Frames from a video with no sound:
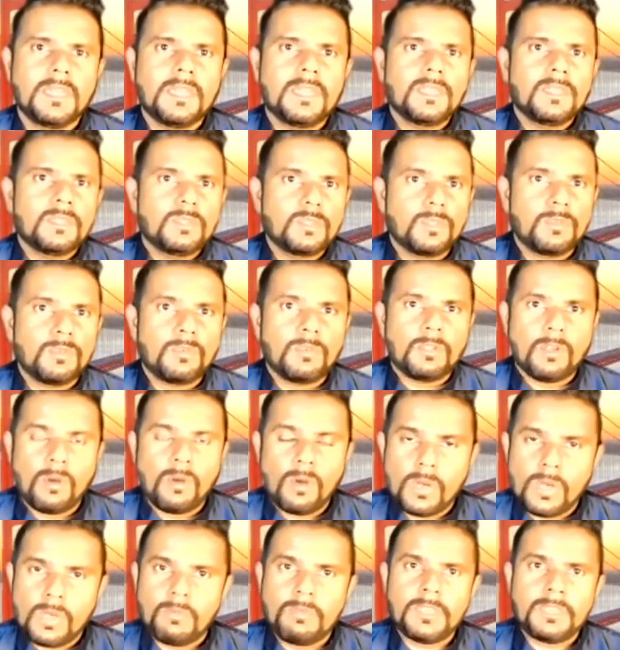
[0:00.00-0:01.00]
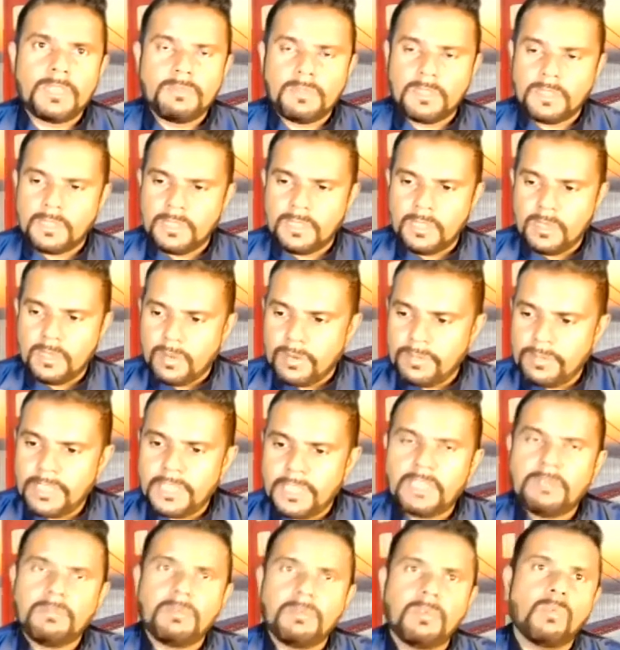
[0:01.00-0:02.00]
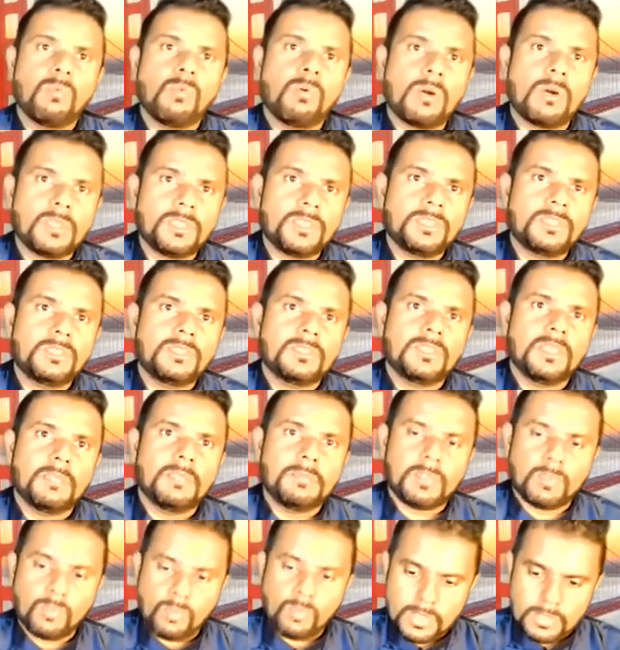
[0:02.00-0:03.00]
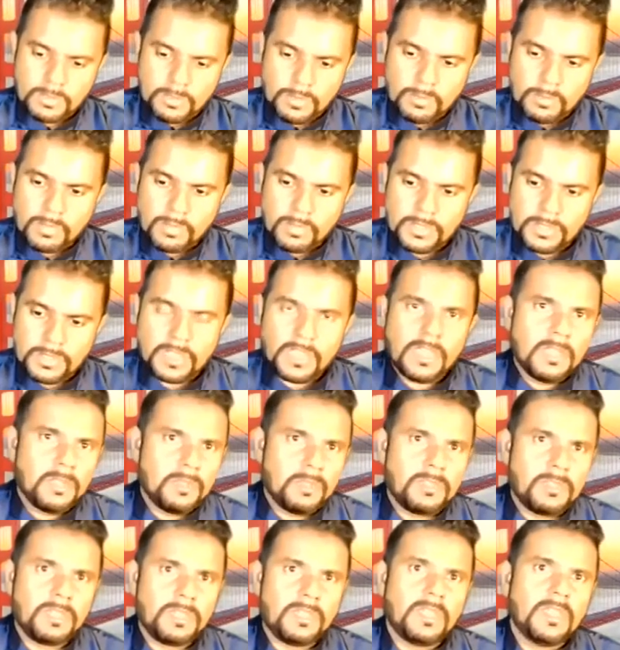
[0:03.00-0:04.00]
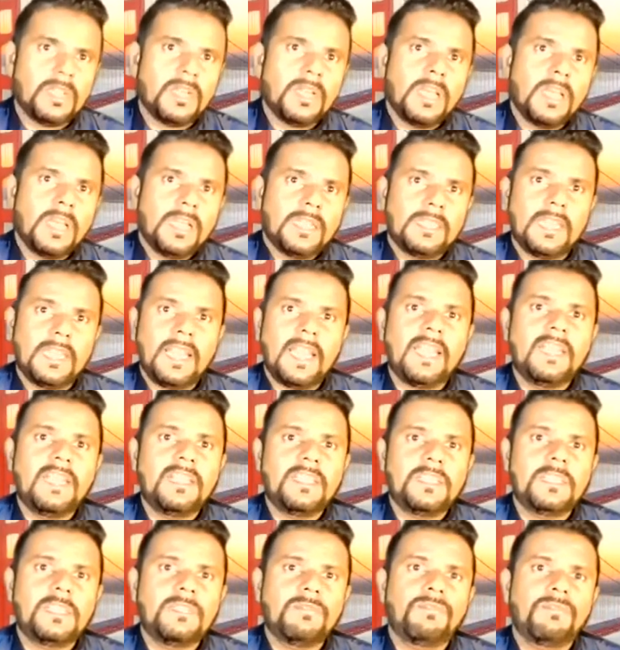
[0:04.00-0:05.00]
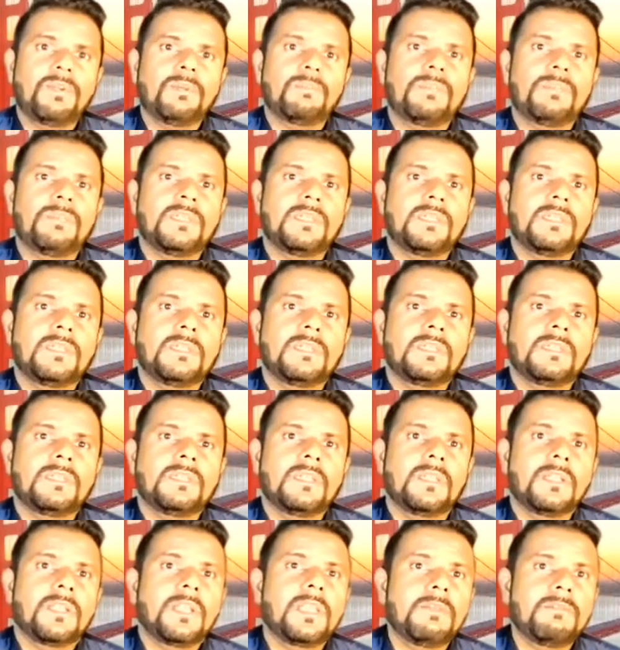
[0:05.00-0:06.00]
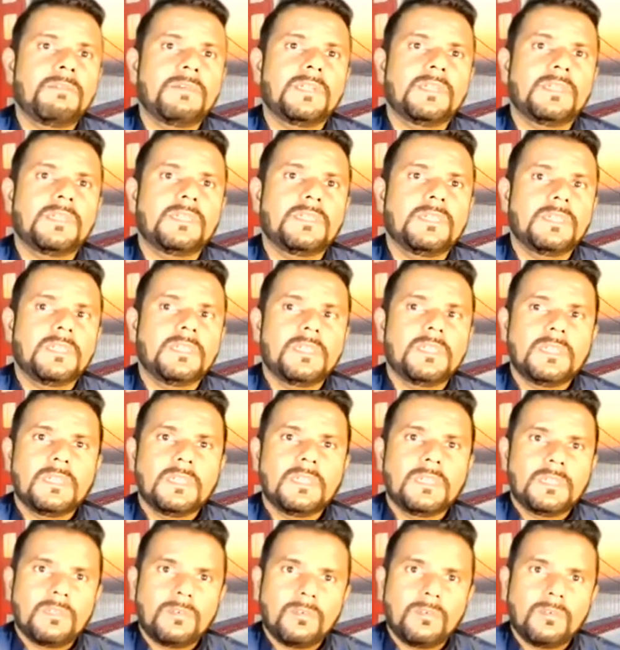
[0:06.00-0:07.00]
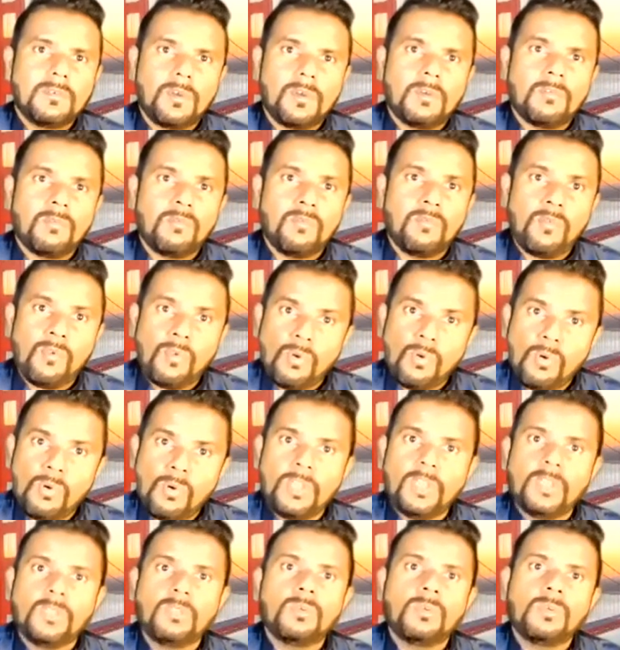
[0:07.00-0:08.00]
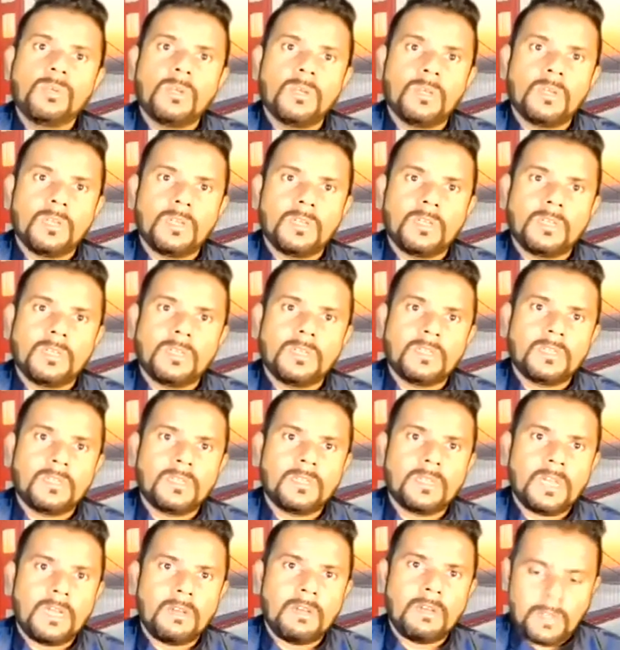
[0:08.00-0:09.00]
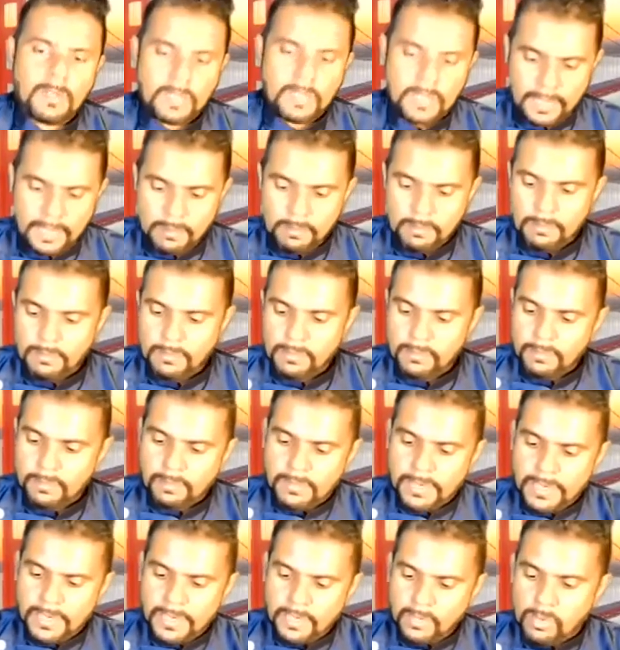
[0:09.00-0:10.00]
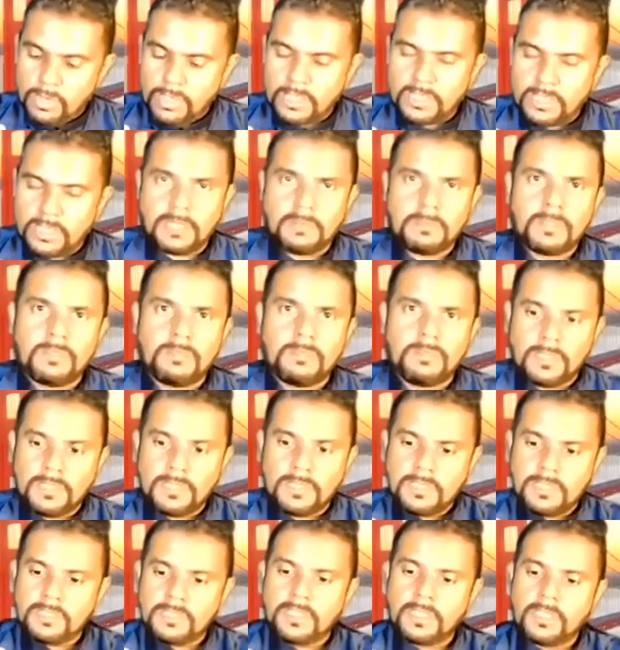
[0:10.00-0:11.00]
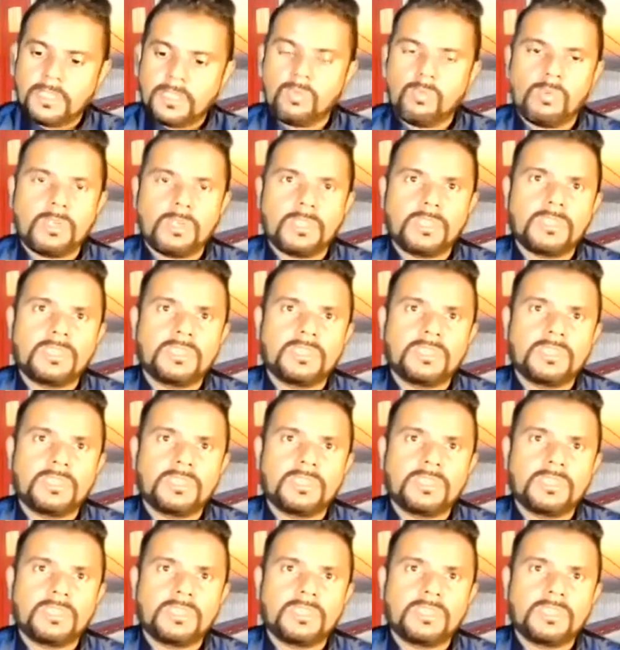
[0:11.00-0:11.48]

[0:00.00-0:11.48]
So always after eating, we wash. That means once we wash, you see, the energy from the river flow into our hand by the water. That means we just take and wash.